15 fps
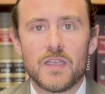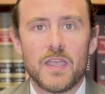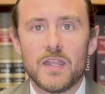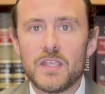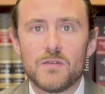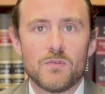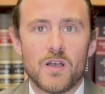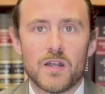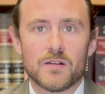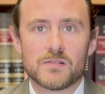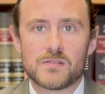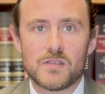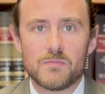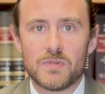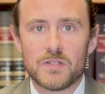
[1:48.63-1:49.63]
any water
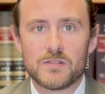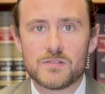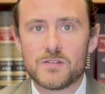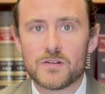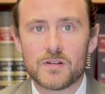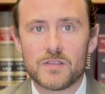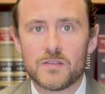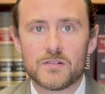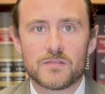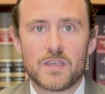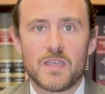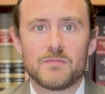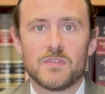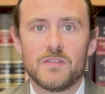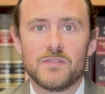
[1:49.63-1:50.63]
seepage during their
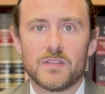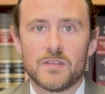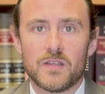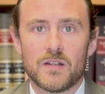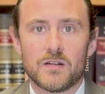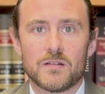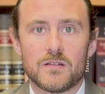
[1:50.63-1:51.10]
time living there.